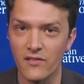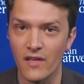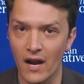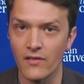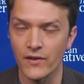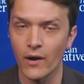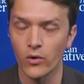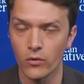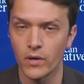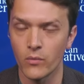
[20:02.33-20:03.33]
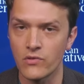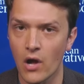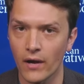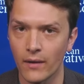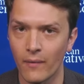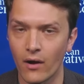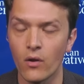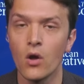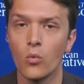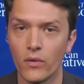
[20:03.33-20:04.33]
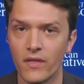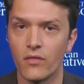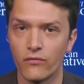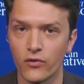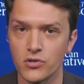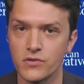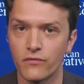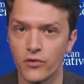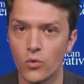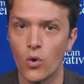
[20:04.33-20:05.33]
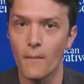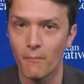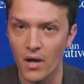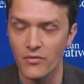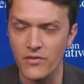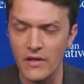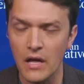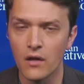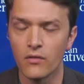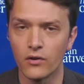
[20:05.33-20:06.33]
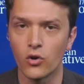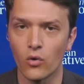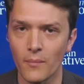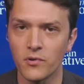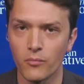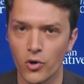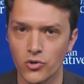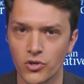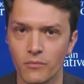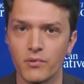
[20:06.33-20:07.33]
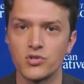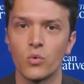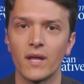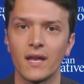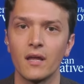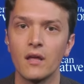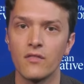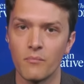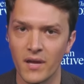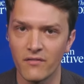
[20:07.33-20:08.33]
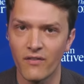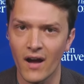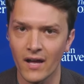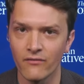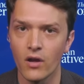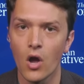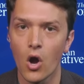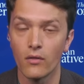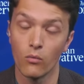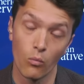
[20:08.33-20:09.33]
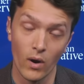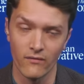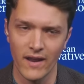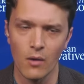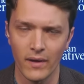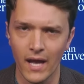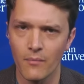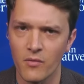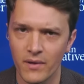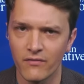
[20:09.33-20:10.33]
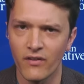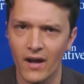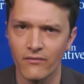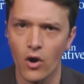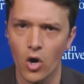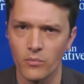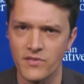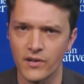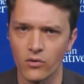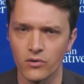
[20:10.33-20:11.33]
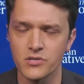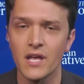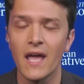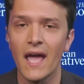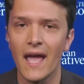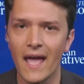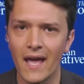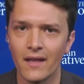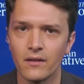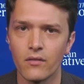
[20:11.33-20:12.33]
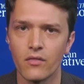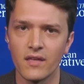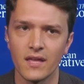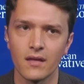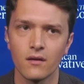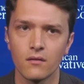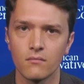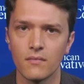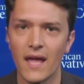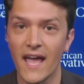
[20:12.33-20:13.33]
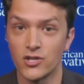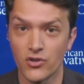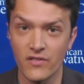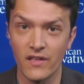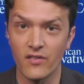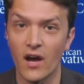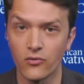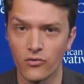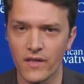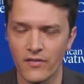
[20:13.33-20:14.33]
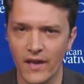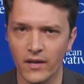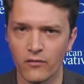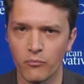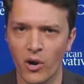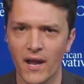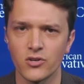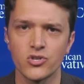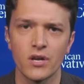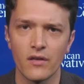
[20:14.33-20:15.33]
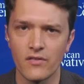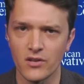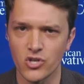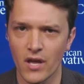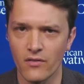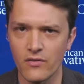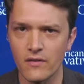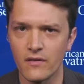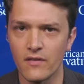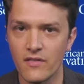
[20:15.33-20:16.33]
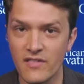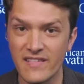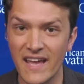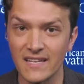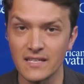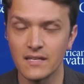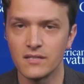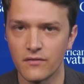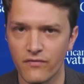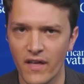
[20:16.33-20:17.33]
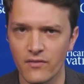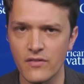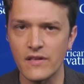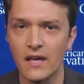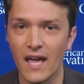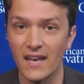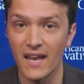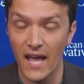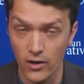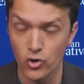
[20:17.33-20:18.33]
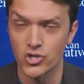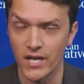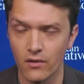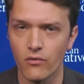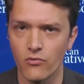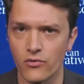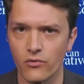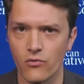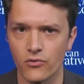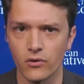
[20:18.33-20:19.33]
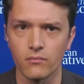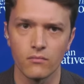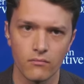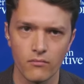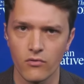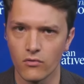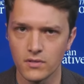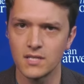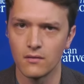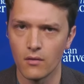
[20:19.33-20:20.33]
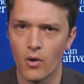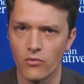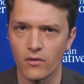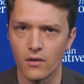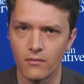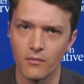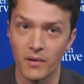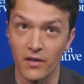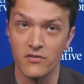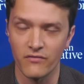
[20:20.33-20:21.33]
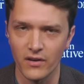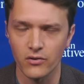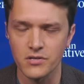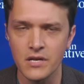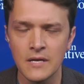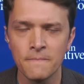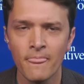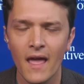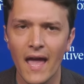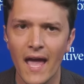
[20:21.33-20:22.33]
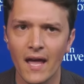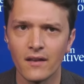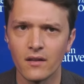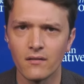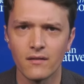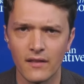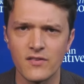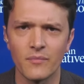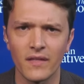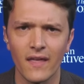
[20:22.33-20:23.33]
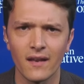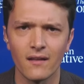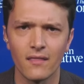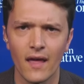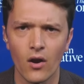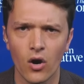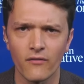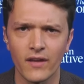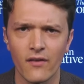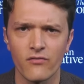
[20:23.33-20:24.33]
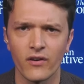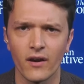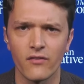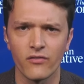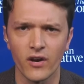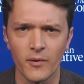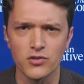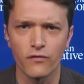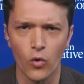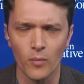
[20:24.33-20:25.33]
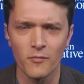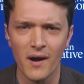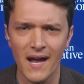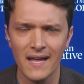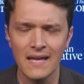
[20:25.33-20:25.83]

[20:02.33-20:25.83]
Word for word: that Eisenhower knew what he was talking about within the first few months. The corrupt merger between the Big Five, what have now become the Big Five arms dealers, and the agencies under the executive branch, such as state, defense, and energy. Those are, those are the, mo the the biggest offenders, and it's something that that R F K is very is very much formed by.